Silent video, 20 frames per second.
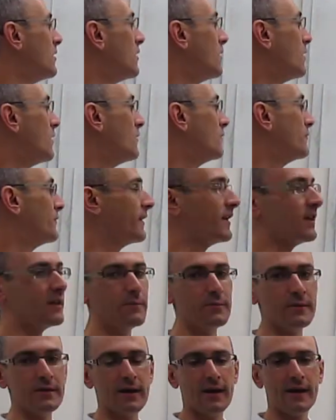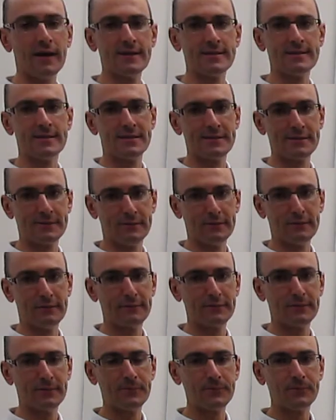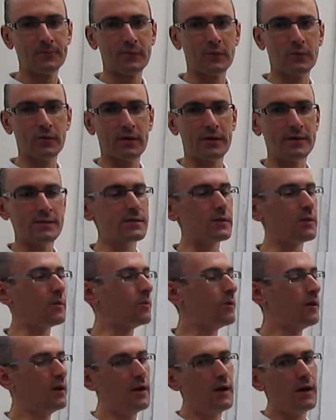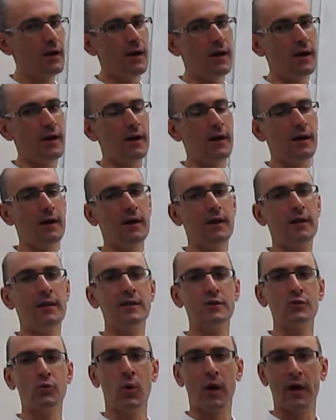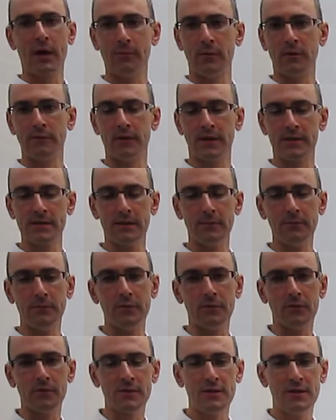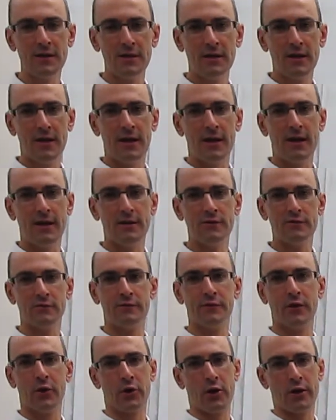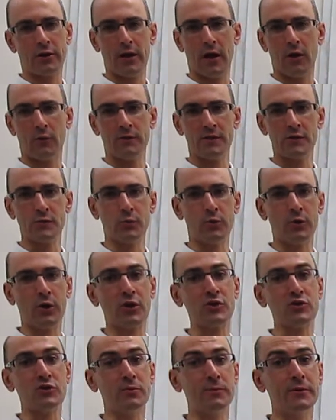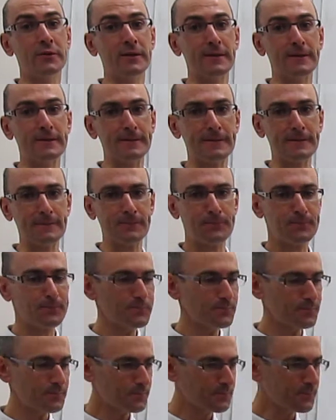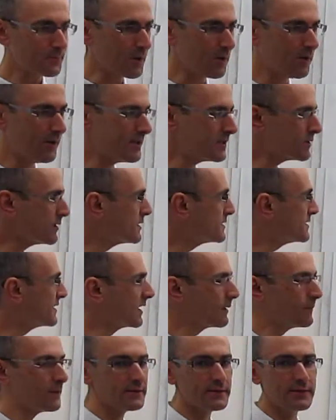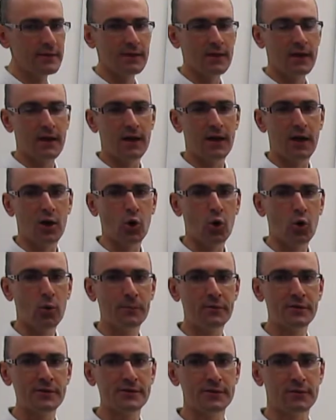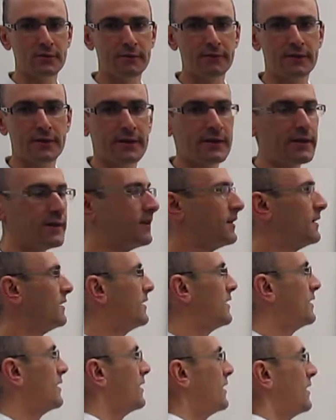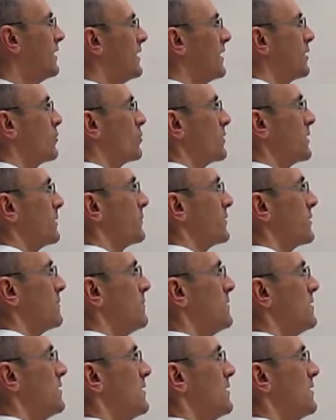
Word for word: of AB has dissolved. Okay, so uh, let's do a couple of examples uh, two figure out how this works numerically. All right, so let's think about the uh, copper sulfide uh, equilibrium,